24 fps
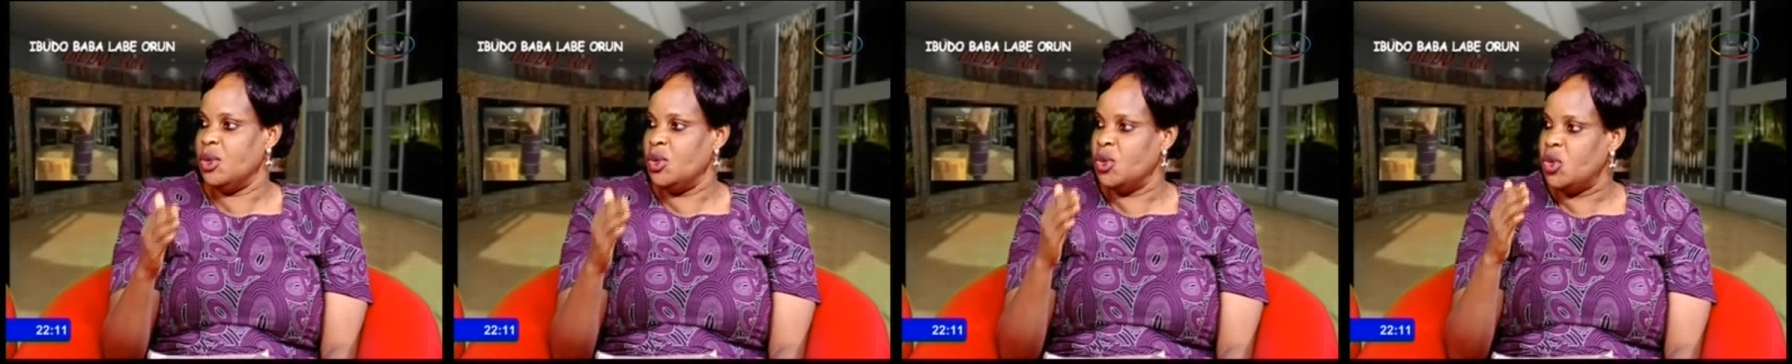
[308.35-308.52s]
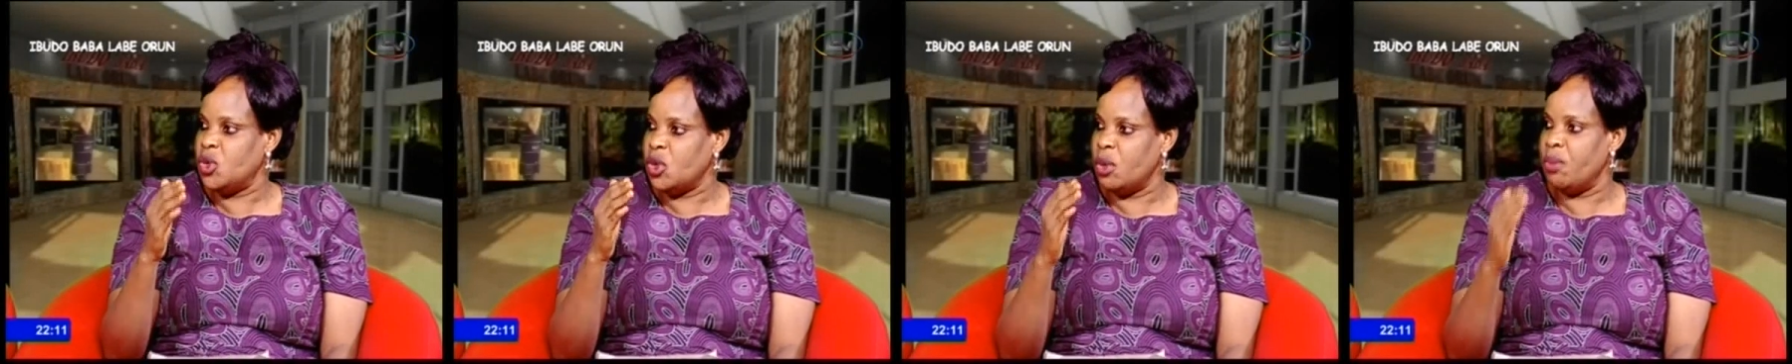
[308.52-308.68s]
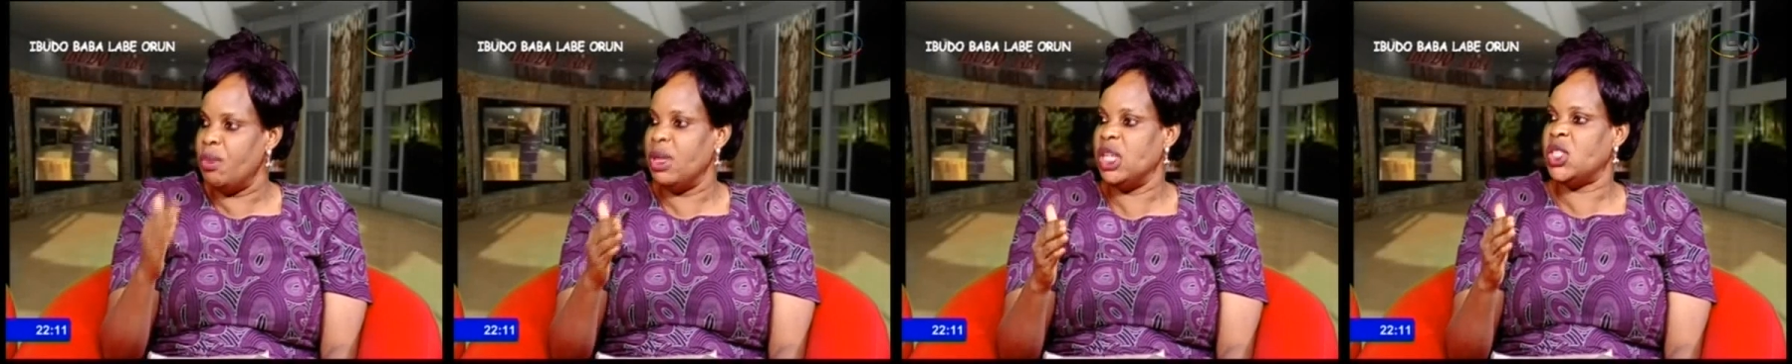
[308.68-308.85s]

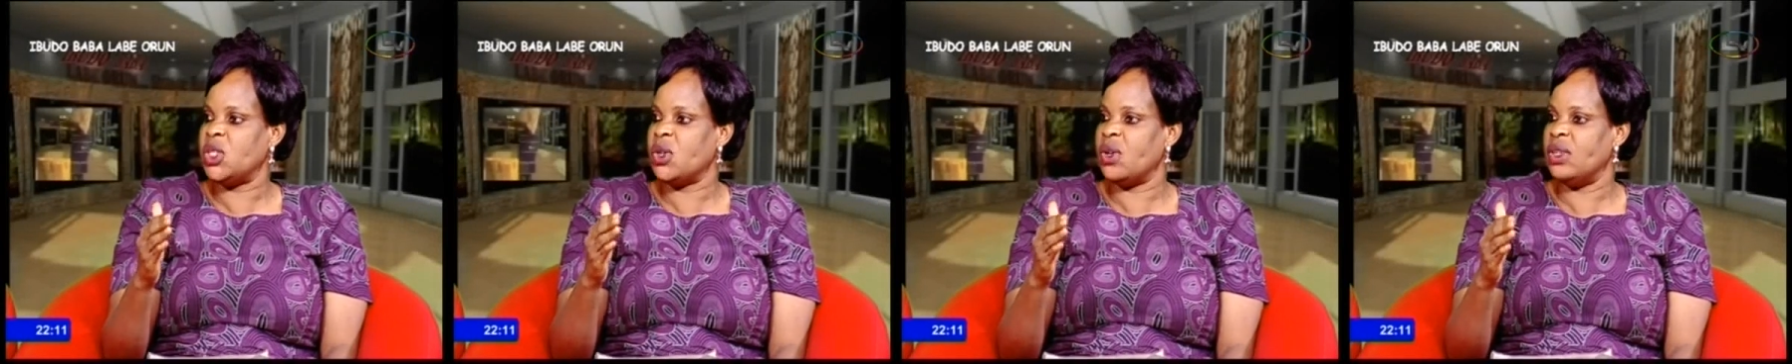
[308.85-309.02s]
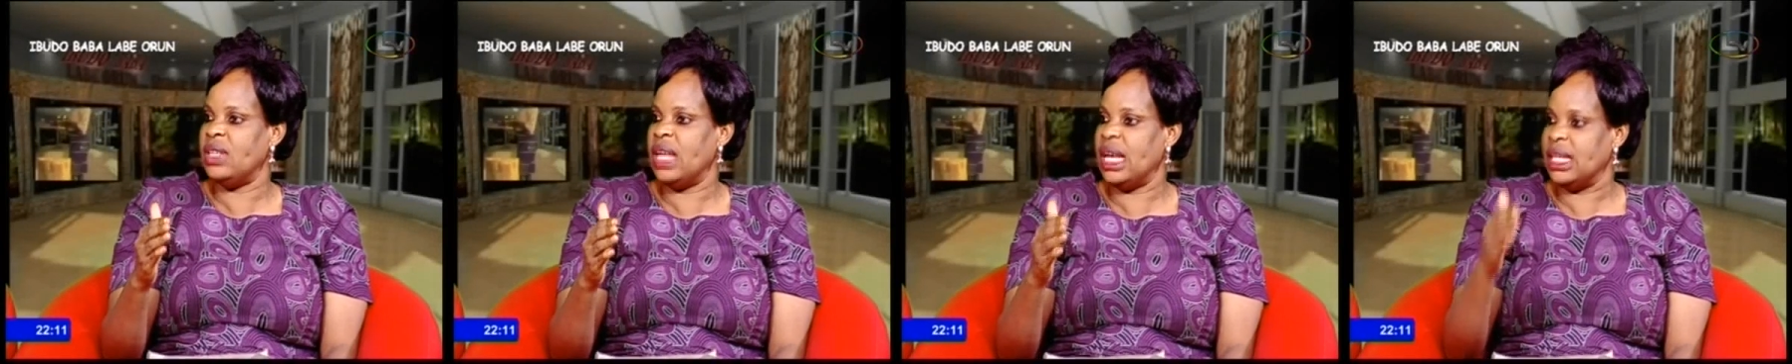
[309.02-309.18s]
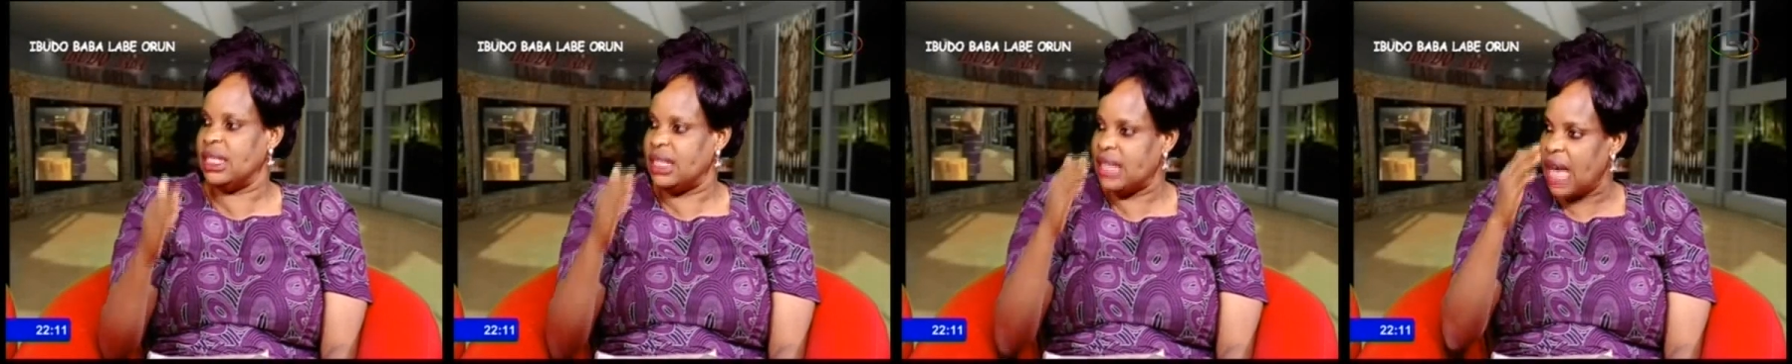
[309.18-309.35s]
to make sure
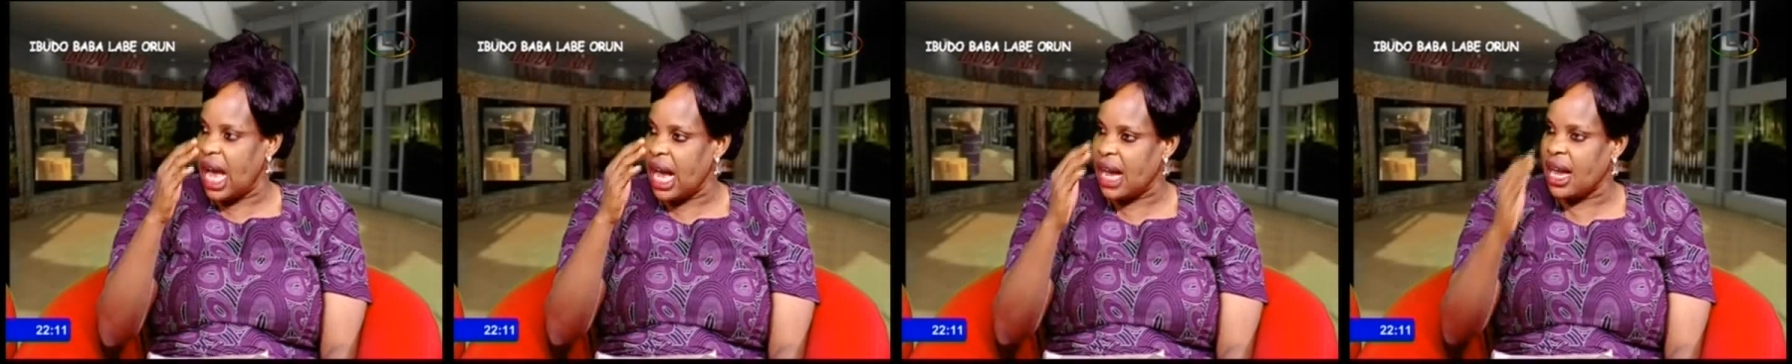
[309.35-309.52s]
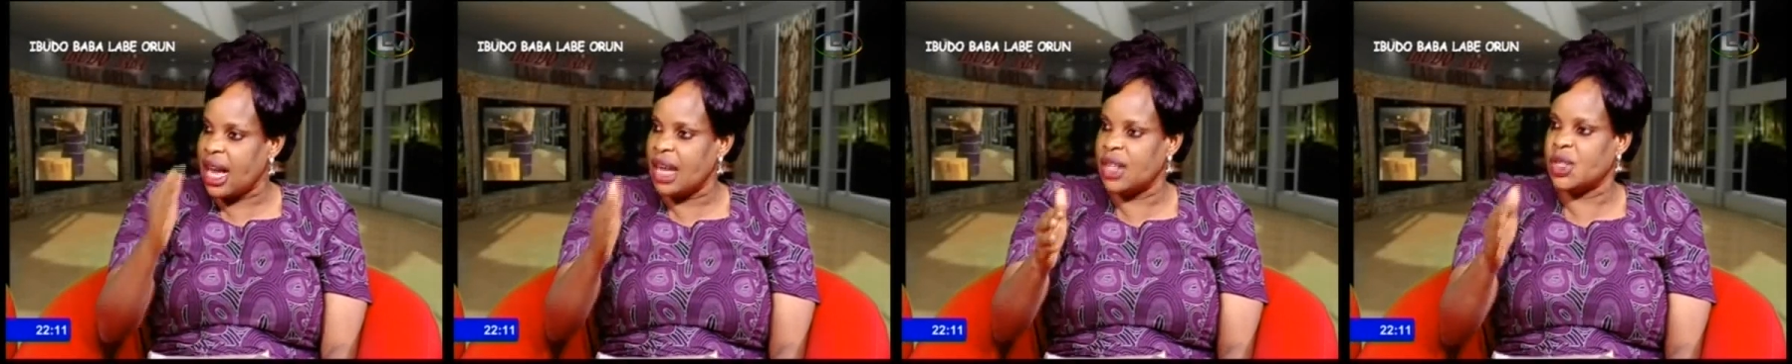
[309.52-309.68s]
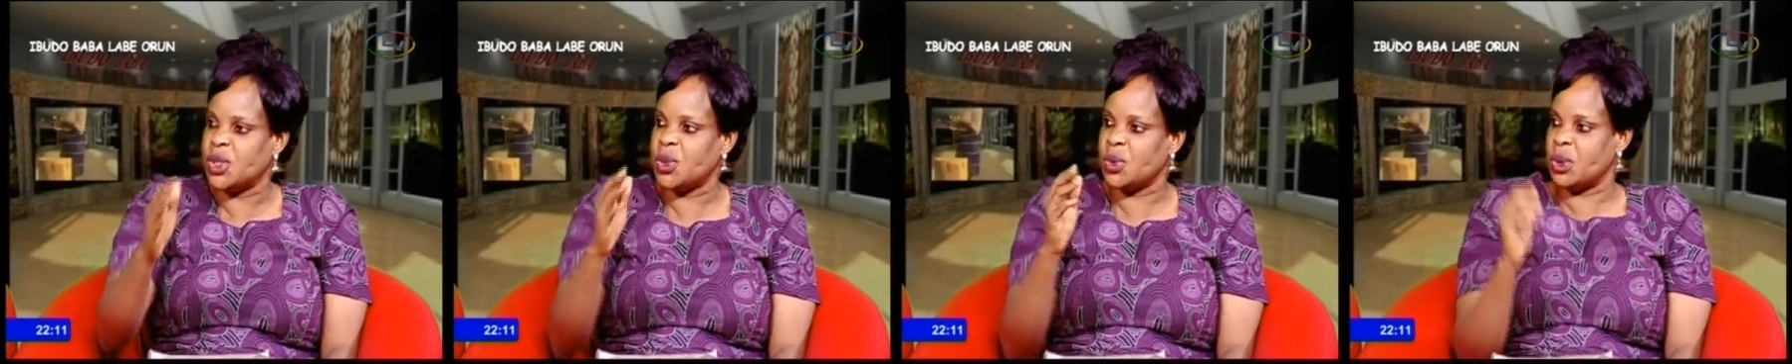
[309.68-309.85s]
that
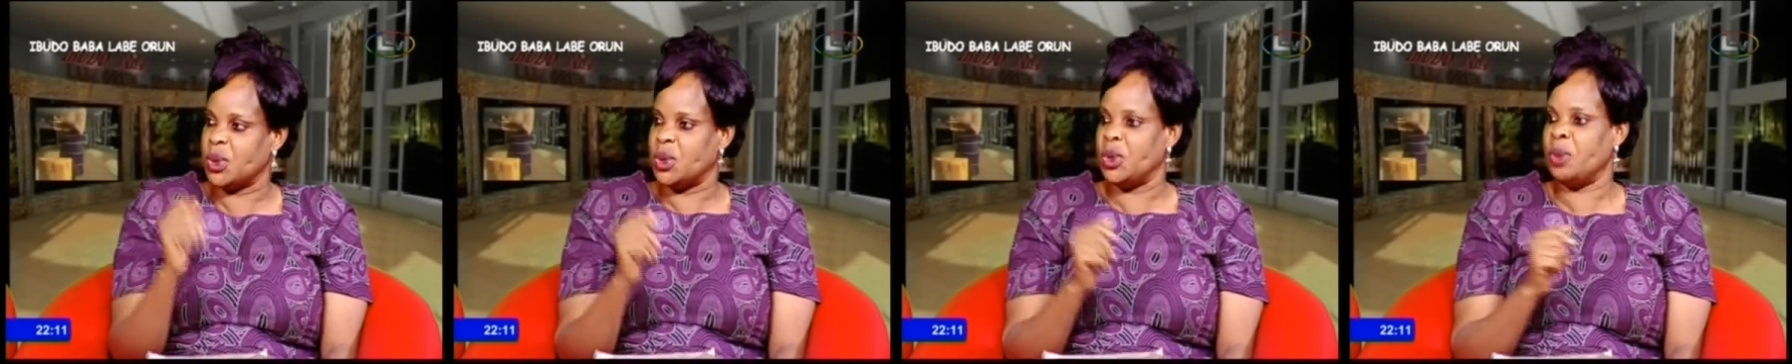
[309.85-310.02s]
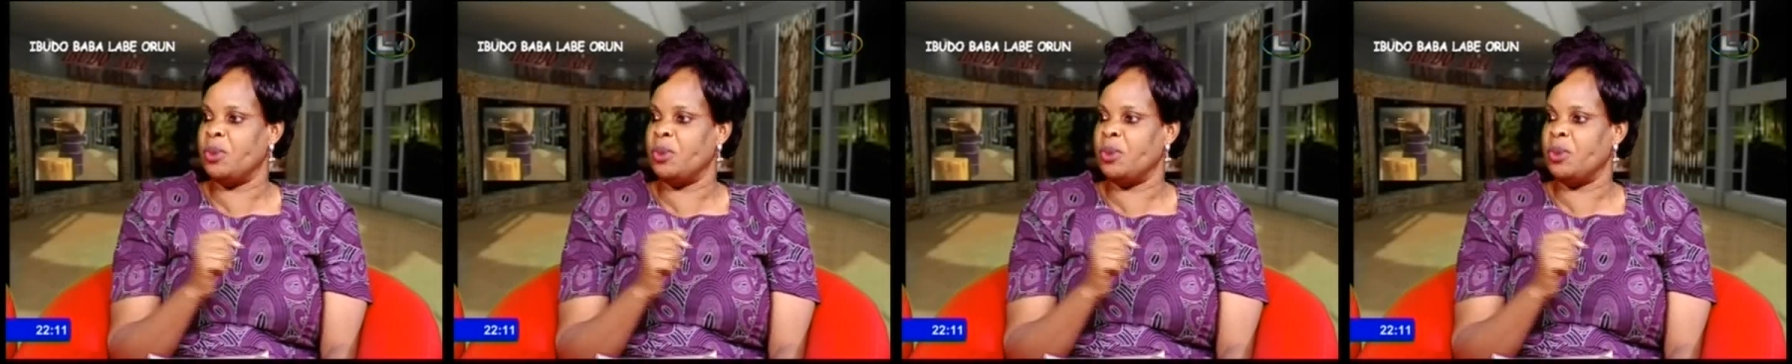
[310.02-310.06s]
account was